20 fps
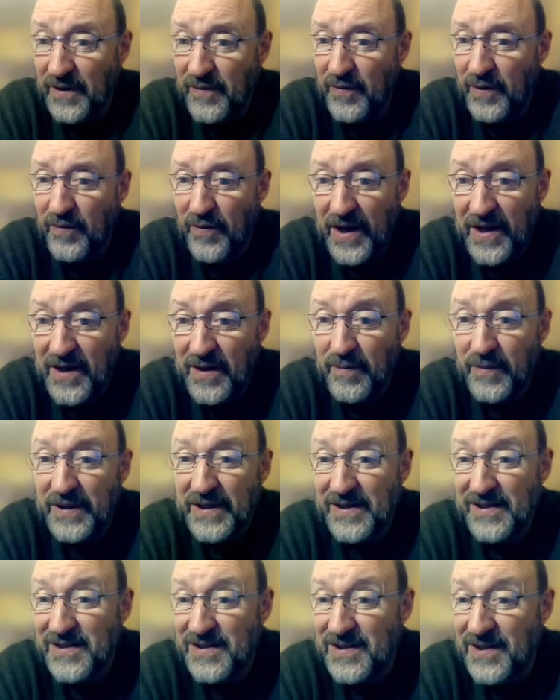and we
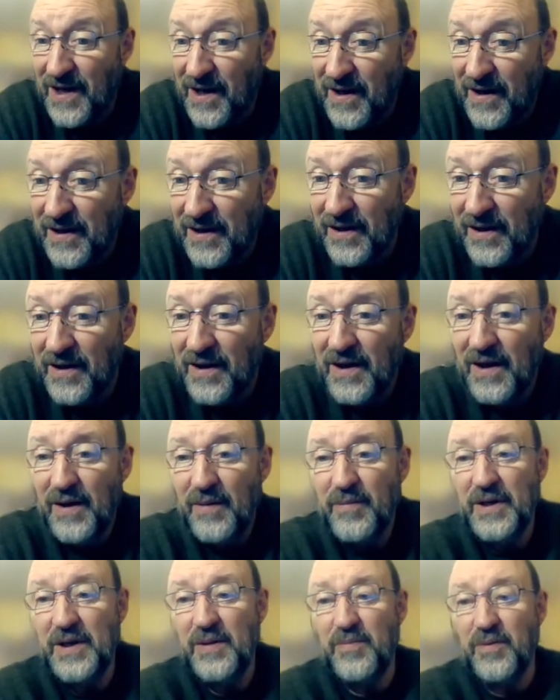randomly assign
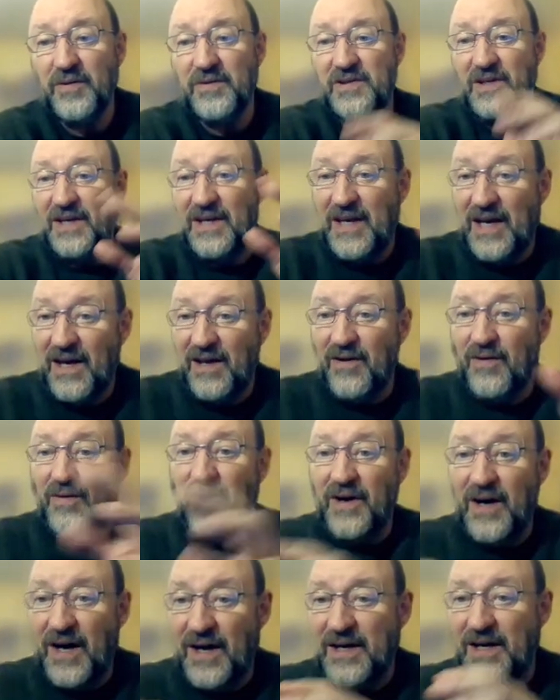people to get or
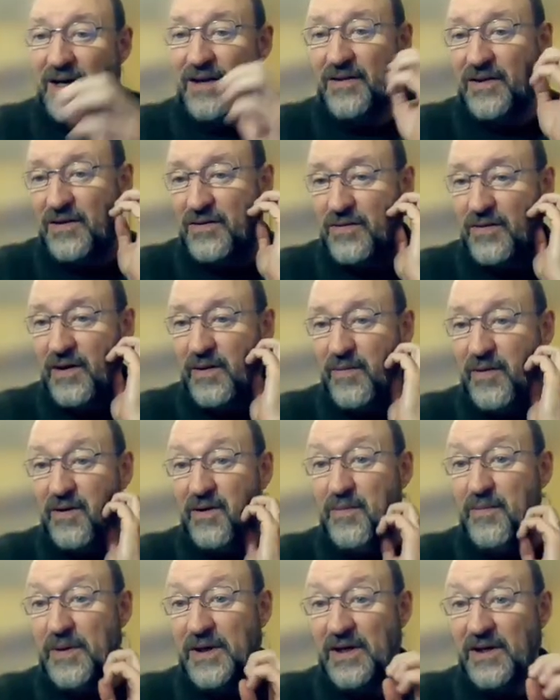not get the treatment, or
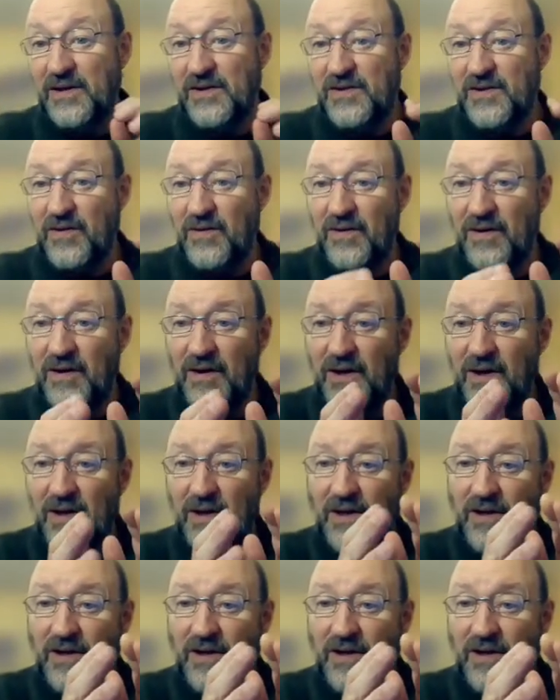to be in certain